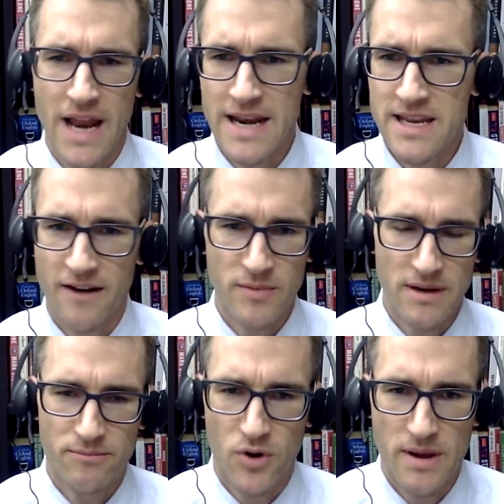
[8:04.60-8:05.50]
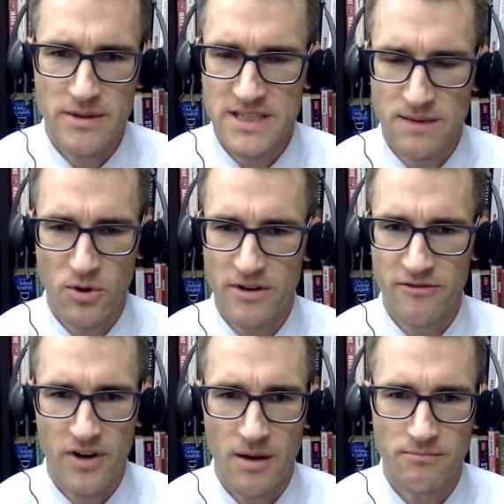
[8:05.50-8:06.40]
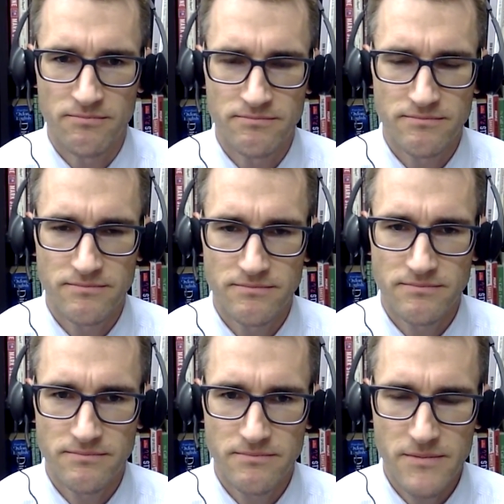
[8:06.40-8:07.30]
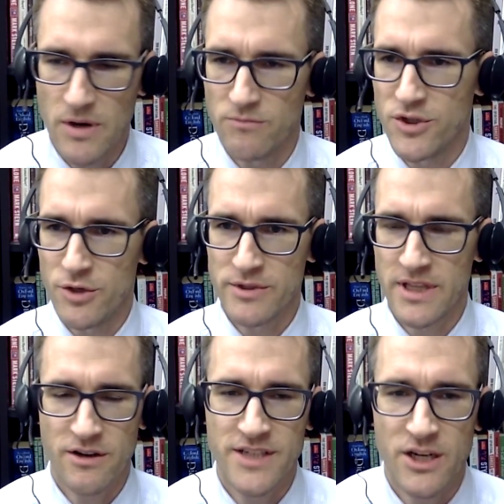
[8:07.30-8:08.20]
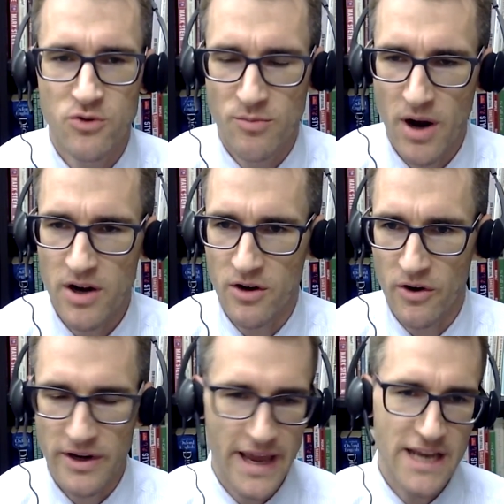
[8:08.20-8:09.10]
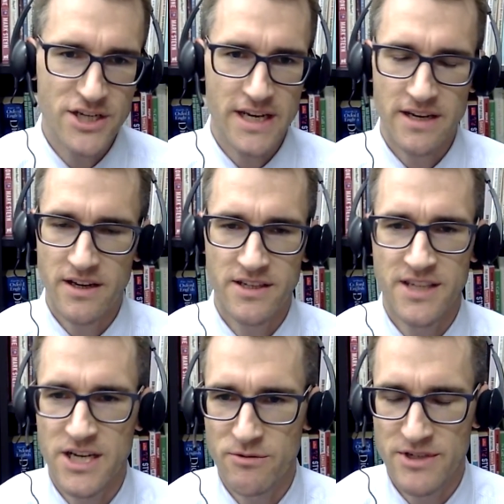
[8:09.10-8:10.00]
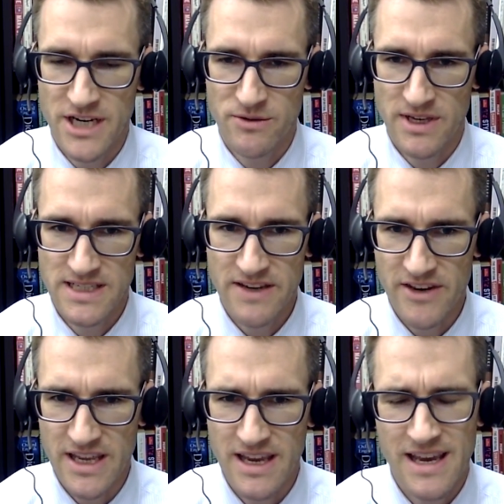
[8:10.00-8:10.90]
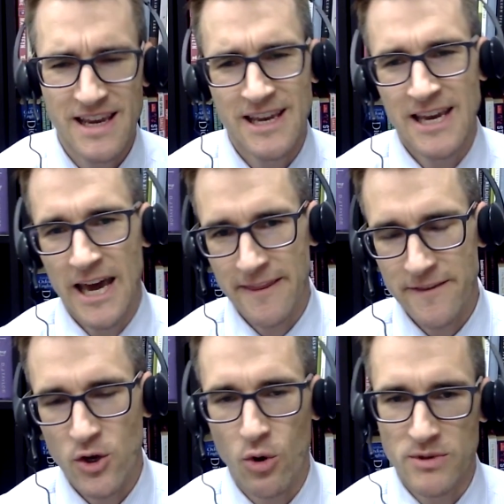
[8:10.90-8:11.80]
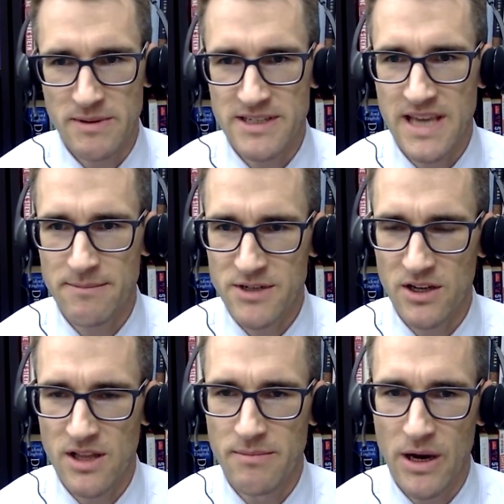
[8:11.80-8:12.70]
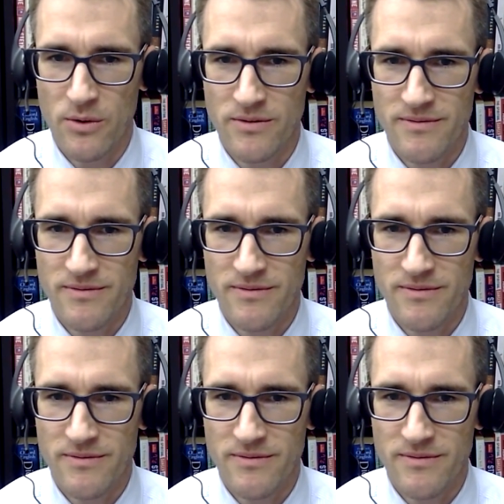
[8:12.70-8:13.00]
any government prohibit someone from, choosing their sexual partner or engaging in consensual sexual activity? I think the court was a bit skeptical about